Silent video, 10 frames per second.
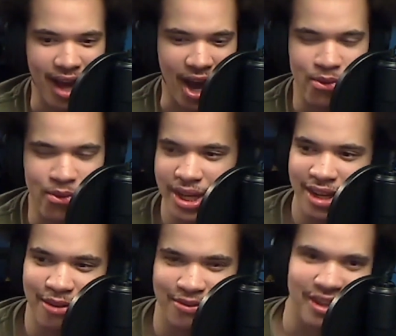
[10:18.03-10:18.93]
I really
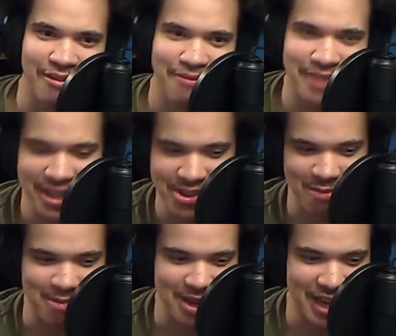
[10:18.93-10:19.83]
love the convenience
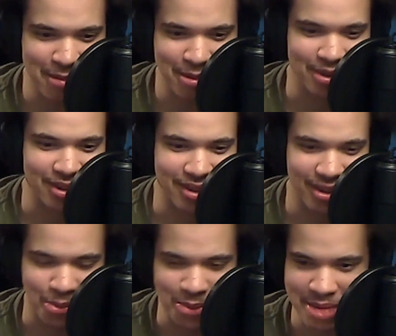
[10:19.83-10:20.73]
of being able to
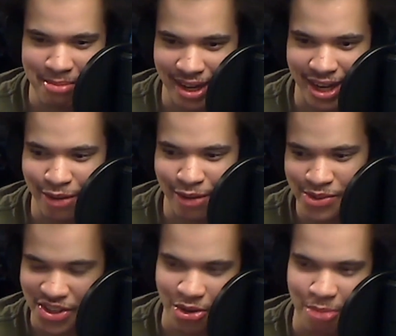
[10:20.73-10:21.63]
read my light
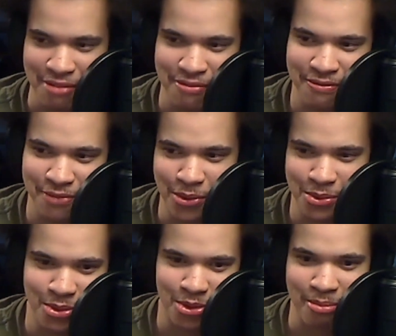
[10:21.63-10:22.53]
novels either on my
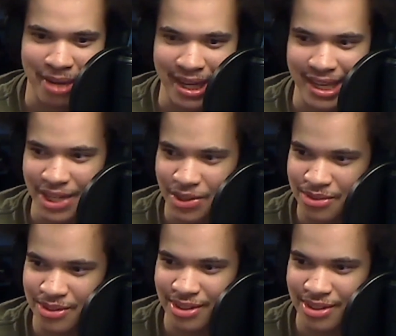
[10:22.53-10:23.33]
phone or on my Kindle.